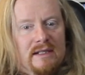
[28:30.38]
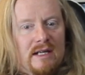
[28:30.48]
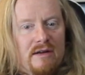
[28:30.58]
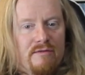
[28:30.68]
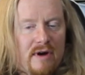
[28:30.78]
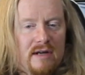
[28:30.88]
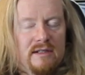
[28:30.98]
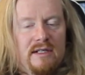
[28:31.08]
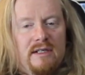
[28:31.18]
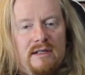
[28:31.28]
And
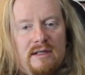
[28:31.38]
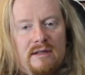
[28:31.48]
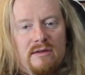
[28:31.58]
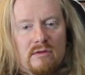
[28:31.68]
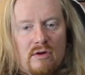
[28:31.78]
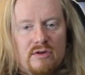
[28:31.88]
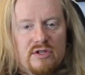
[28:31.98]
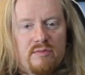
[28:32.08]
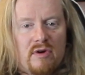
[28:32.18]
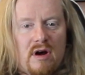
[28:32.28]
finally, the
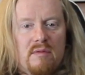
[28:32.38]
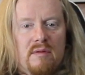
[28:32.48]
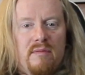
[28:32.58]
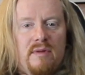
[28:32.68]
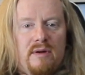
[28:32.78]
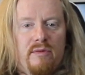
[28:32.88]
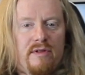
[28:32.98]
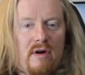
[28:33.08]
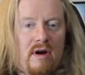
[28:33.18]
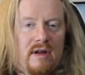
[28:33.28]
largest problem with
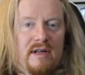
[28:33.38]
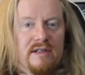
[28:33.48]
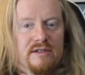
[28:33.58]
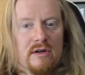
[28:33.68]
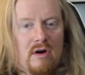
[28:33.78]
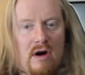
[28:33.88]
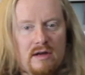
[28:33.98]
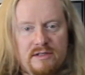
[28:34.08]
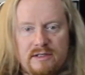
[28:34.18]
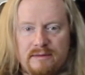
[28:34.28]
ARC is the
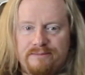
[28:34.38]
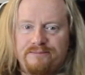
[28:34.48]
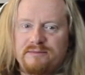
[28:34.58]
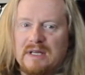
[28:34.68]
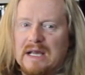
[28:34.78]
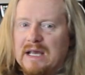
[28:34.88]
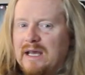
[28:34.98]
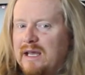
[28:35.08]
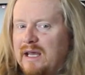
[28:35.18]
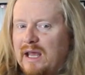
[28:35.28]
cost.
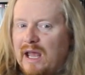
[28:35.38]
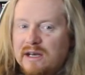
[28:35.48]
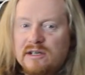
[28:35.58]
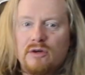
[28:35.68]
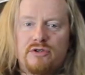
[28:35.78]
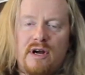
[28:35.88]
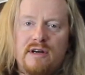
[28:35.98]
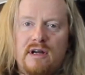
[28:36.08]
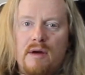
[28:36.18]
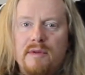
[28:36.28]
Intel tried to
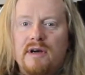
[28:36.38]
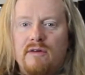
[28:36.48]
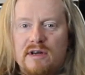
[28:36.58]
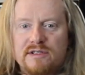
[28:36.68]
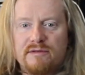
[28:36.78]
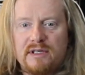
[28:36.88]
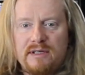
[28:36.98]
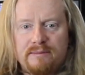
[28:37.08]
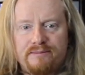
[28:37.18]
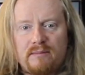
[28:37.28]
come in aggressively,
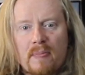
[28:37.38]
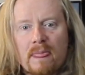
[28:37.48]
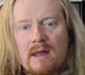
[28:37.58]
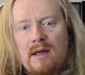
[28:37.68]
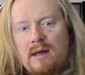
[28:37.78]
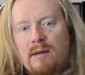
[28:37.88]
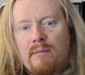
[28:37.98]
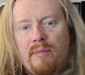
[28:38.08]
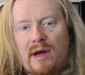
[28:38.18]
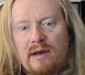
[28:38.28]

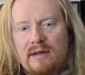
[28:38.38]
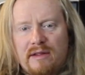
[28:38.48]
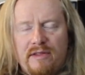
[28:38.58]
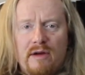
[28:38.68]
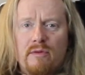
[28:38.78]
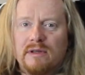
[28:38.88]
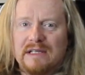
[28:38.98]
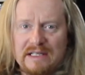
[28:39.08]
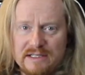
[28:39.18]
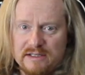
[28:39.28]
but they were at
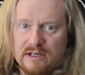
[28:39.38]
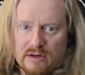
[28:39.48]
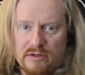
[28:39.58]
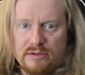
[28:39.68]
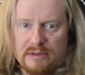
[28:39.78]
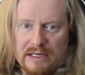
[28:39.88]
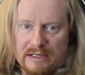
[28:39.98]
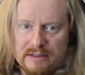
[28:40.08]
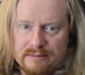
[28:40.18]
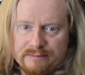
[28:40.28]
least a year too late.